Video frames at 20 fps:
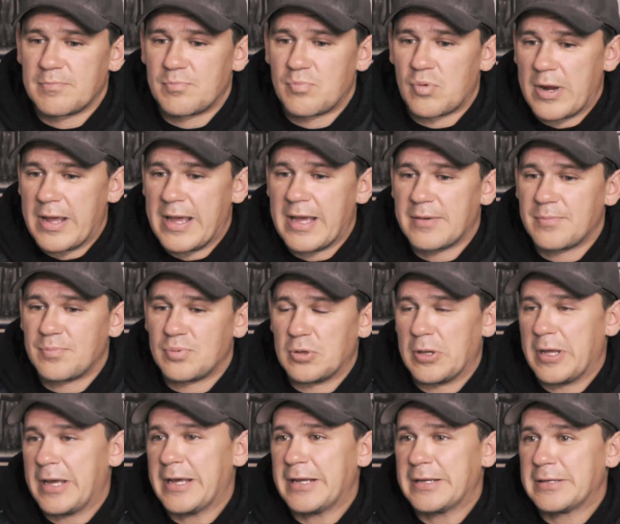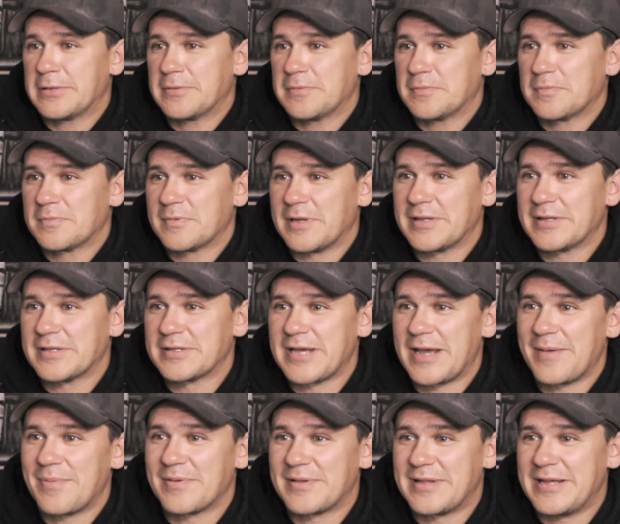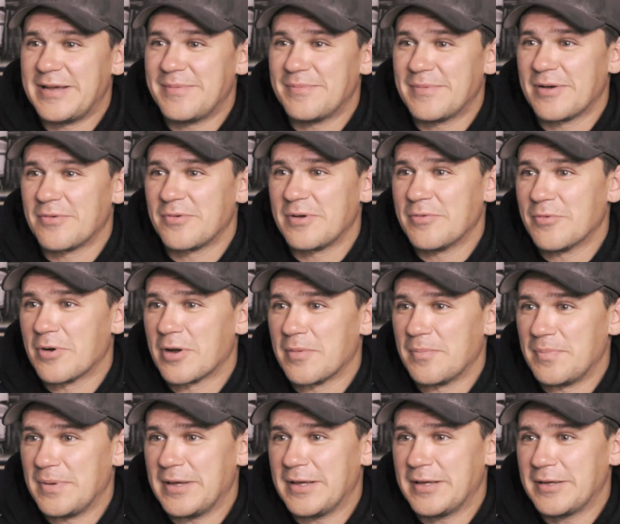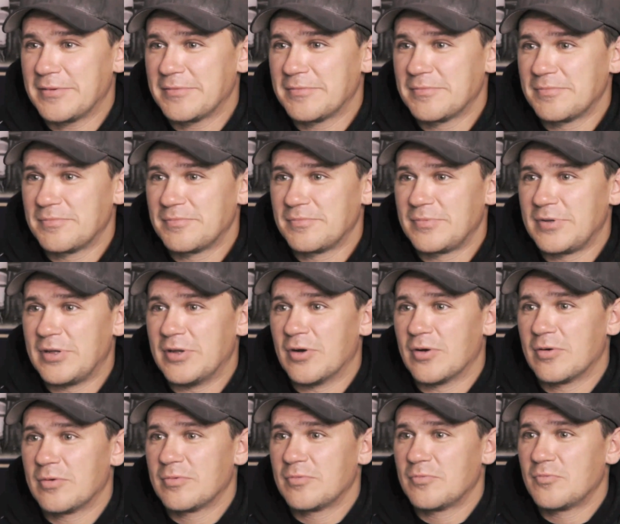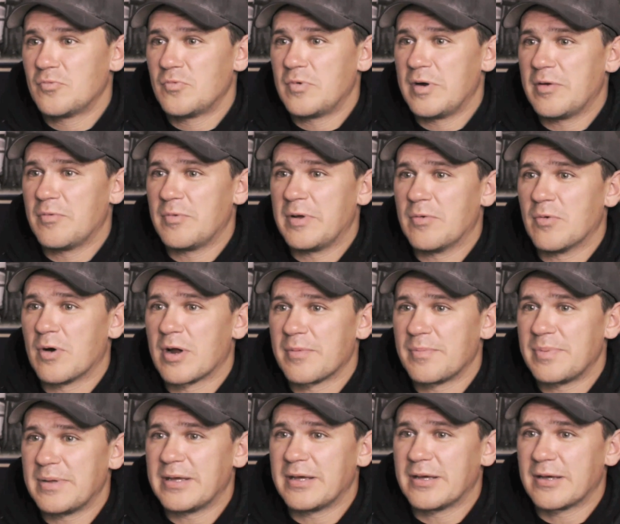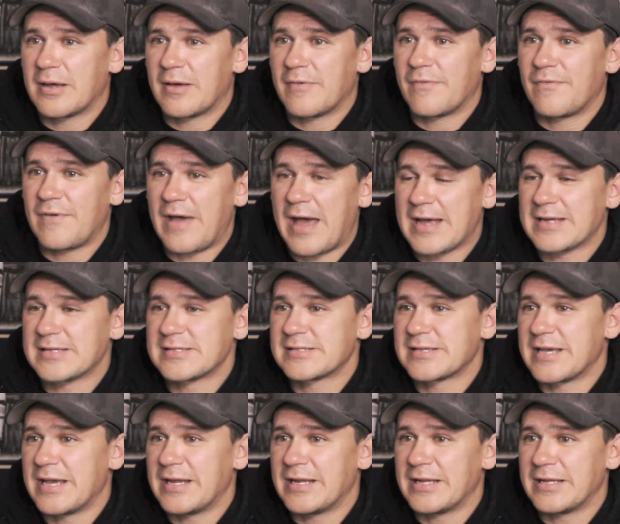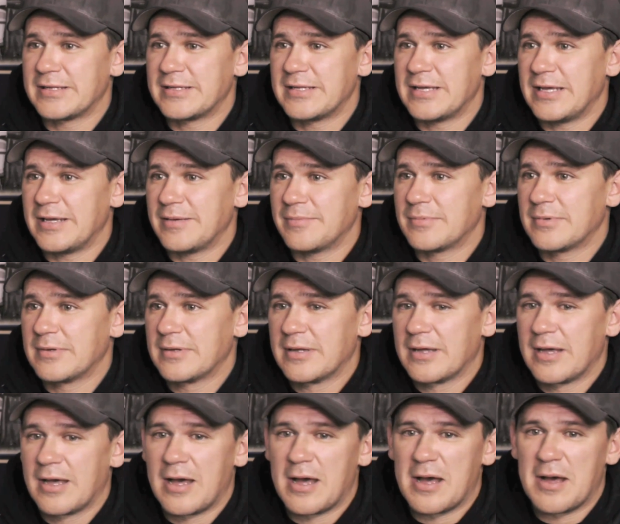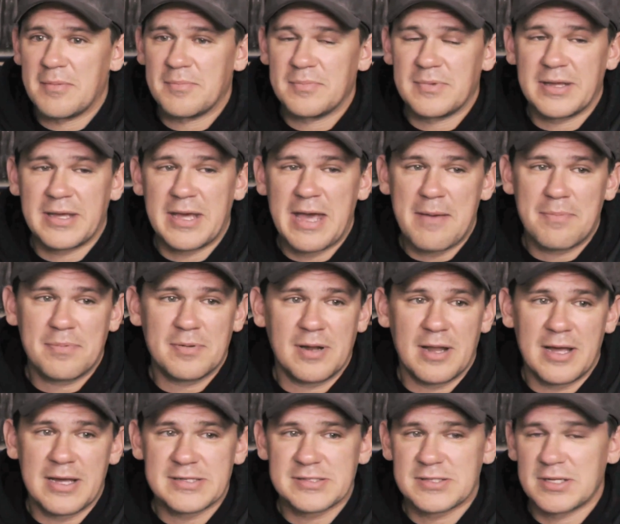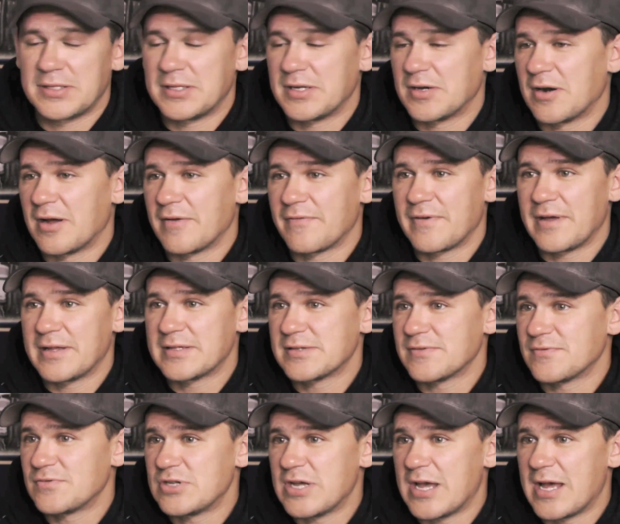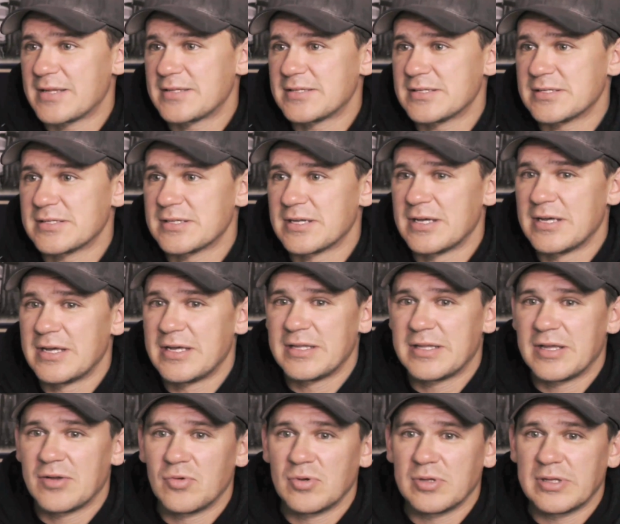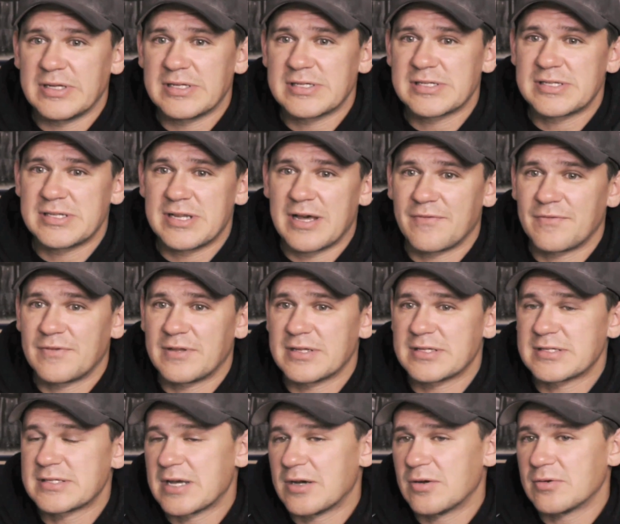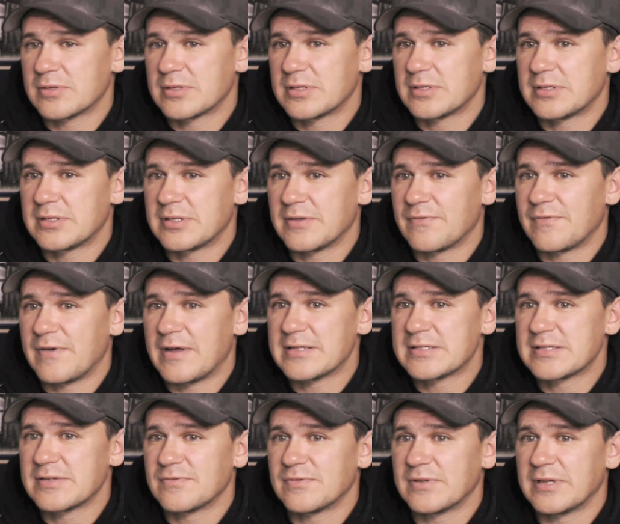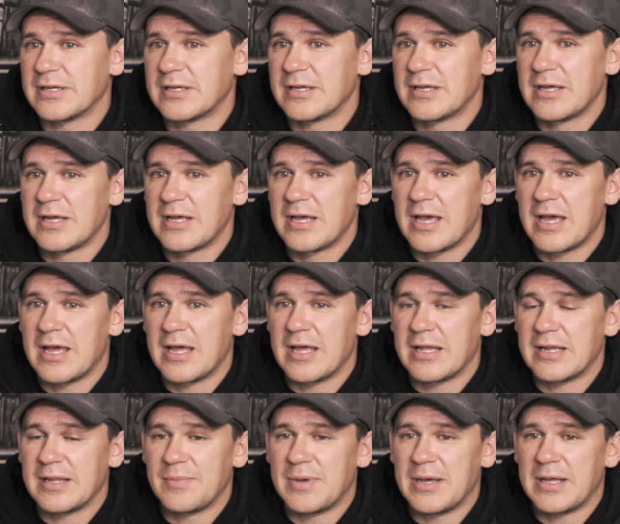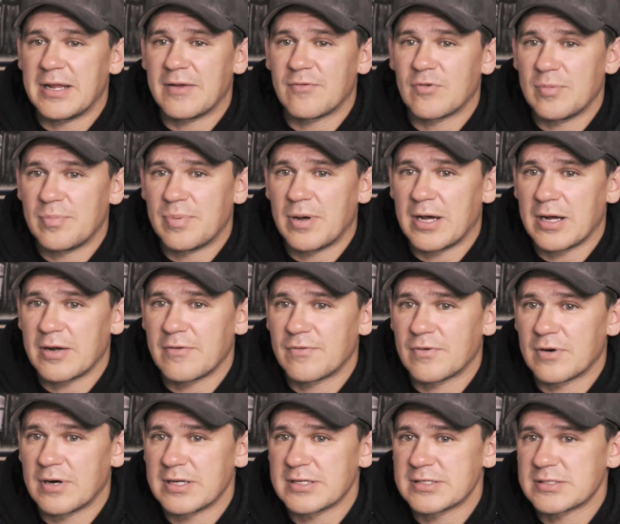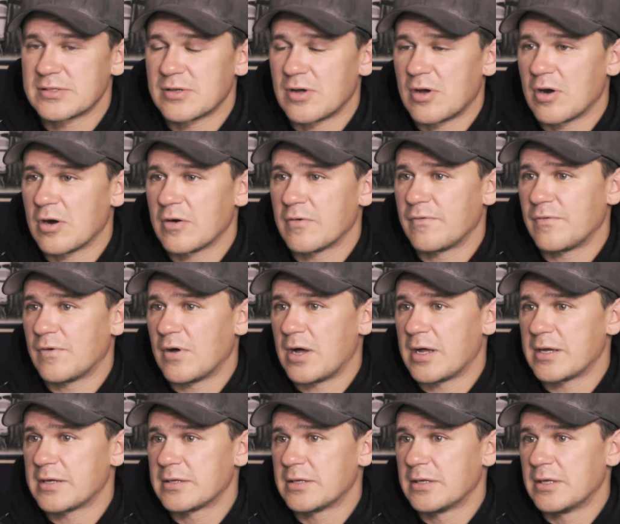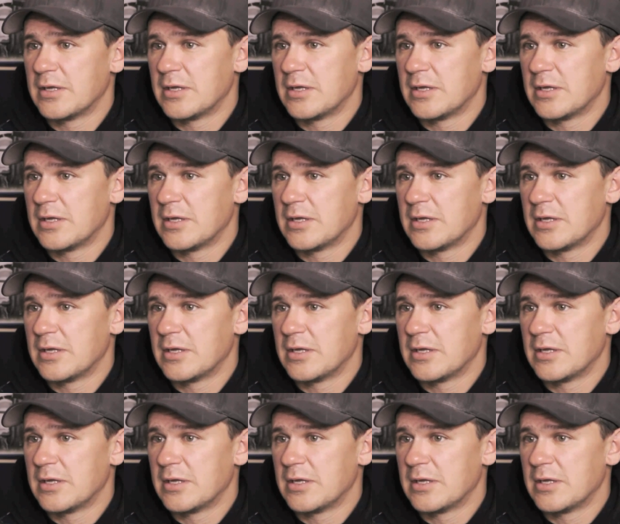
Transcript: Brayhead played like the type of team that we want to be. You know, we want to be a fast skating team. They capitalized on their offensive chances. They really snuffed us out defensively, and they made every puck for us hard fought.